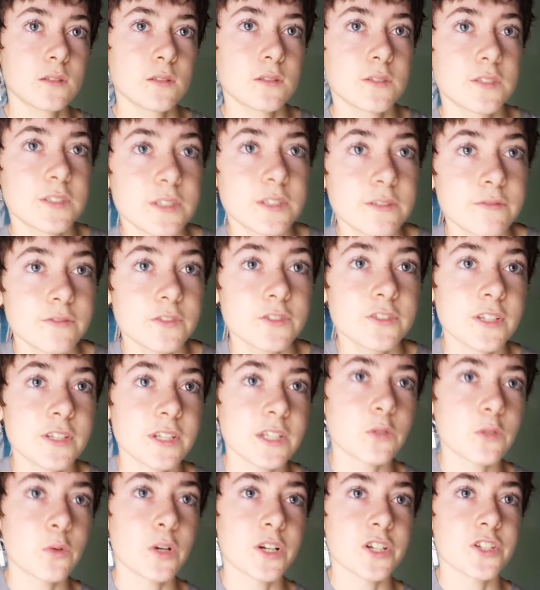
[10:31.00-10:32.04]
Let's see if there's
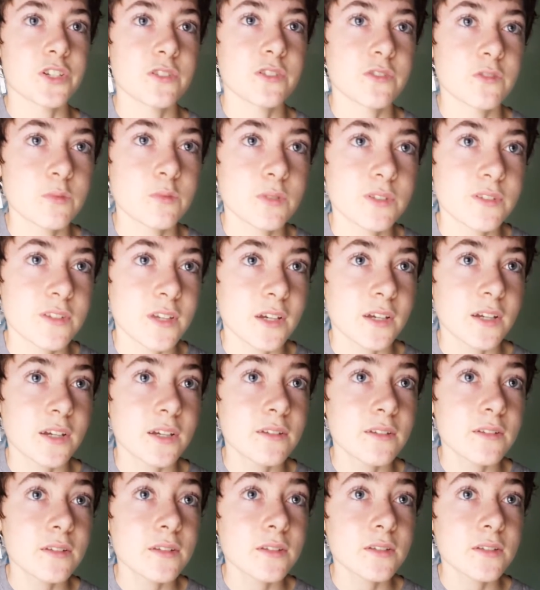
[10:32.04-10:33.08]
any questions. 1 second.